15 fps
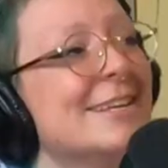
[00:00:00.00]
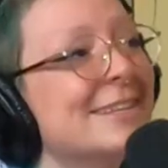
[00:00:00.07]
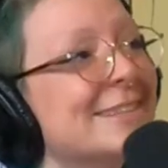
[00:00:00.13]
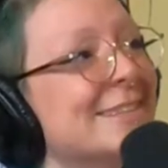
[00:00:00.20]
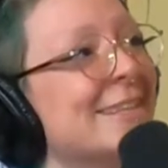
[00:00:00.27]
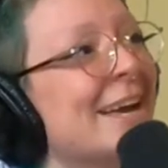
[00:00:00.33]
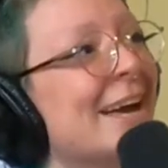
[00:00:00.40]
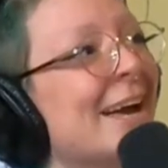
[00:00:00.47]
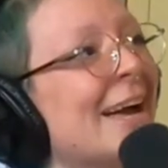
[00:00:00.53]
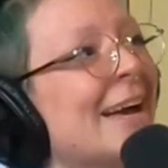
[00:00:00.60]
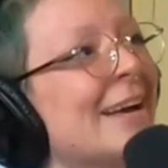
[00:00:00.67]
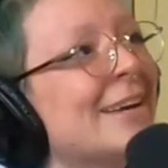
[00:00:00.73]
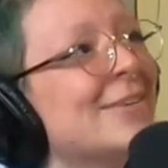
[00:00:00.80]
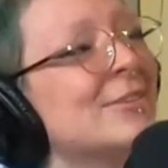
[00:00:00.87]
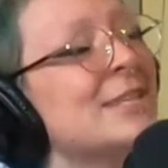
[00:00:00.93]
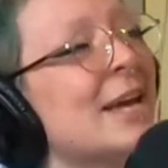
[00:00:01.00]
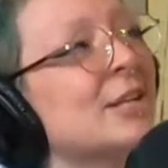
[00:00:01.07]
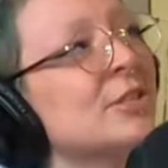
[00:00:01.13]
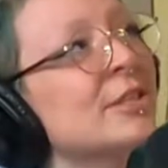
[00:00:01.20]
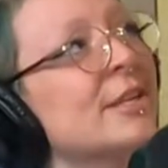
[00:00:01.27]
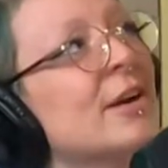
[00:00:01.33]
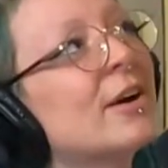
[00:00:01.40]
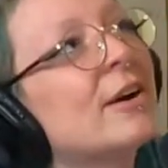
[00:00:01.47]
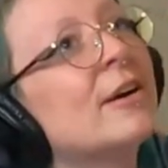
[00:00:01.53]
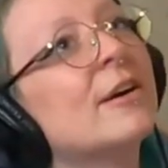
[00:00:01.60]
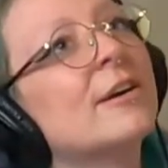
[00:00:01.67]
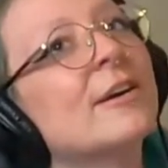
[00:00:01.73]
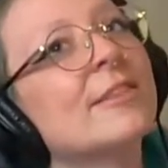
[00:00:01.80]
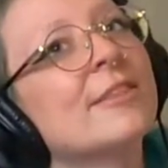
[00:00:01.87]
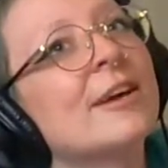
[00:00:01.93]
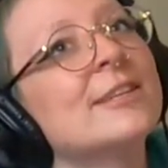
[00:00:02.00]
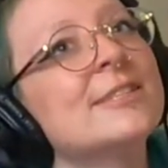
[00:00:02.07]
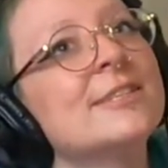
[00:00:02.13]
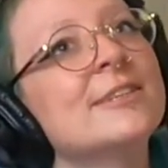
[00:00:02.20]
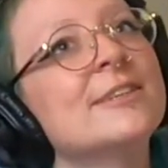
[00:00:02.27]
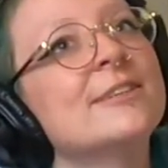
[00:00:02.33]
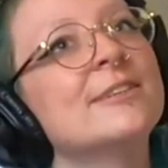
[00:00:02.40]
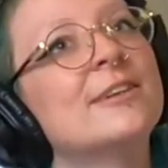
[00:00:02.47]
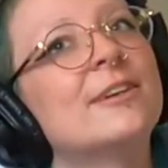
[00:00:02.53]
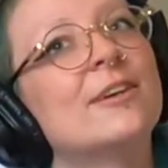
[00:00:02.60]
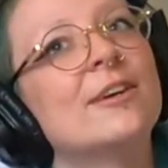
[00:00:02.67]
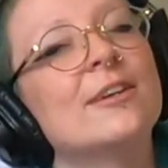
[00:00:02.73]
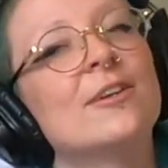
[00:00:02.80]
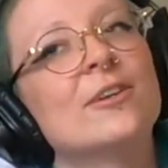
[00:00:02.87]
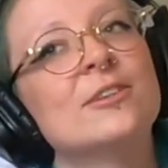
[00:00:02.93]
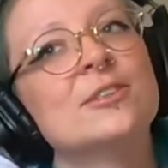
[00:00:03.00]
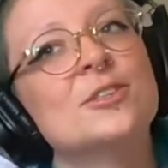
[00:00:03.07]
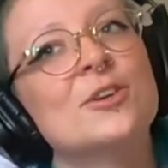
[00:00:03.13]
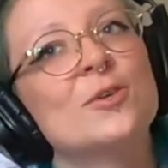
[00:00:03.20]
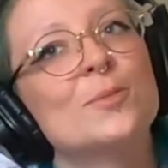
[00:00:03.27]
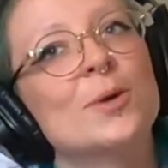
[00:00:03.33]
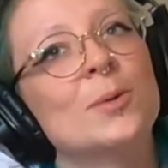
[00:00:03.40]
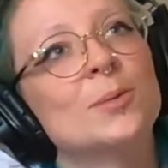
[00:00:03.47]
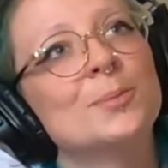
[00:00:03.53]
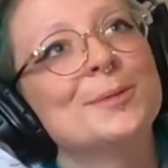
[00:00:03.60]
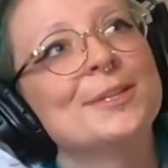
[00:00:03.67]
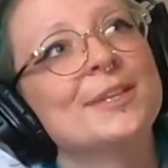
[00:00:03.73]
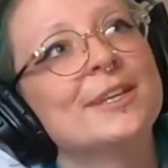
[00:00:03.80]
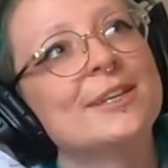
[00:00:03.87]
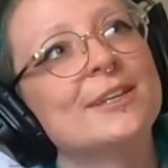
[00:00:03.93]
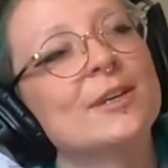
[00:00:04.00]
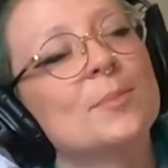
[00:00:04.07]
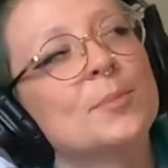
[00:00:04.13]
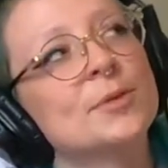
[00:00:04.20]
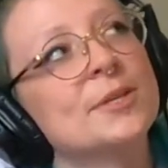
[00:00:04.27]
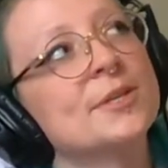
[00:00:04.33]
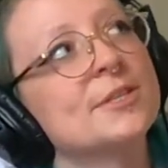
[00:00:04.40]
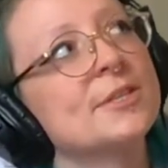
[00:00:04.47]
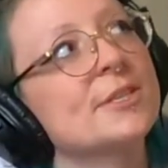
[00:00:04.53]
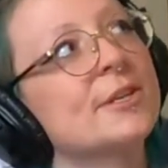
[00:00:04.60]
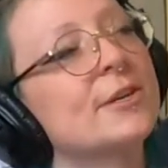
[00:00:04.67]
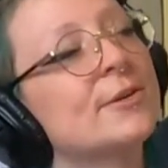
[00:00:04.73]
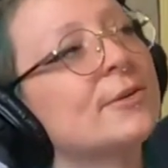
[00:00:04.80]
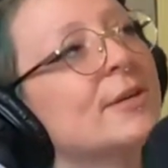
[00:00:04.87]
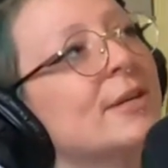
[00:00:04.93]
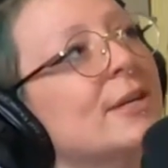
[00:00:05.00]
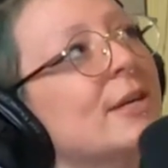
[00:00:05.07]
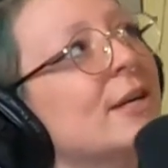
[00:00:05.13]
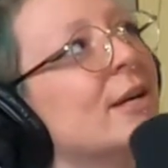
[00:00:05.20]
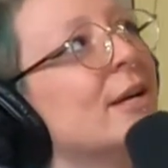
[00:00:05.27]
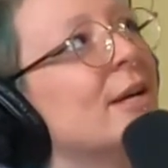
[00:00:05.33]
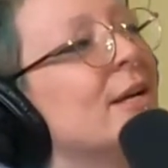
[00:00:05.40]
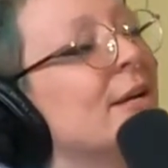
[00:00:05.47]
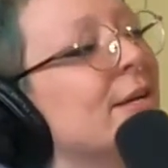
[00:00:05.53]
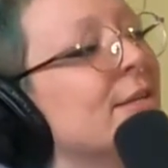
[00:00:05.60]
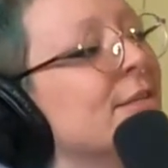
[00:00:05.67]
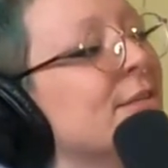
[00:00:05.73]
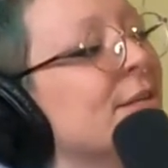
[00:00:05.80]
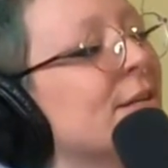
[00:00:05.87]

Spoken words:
Yeah, it was actually. I did an art show probably like a couple years ago, and